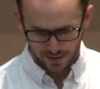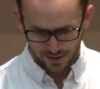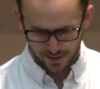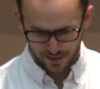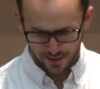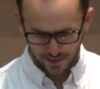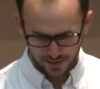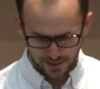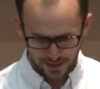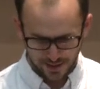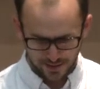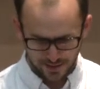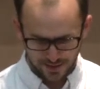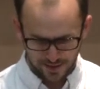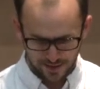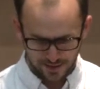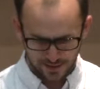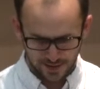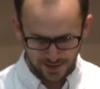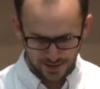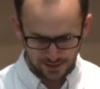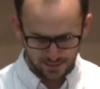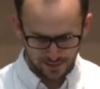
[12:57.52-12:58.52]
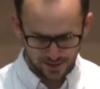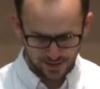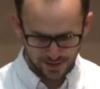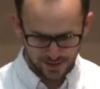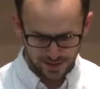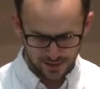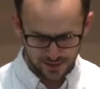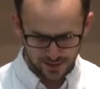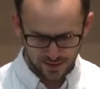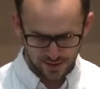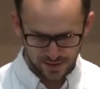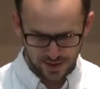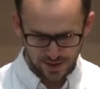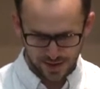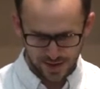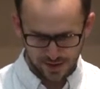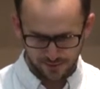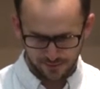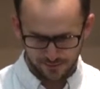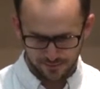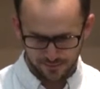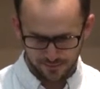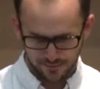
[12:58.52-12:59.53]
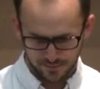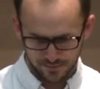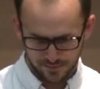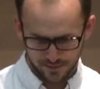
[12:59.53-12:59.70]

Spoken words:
there at that link. But essentially I have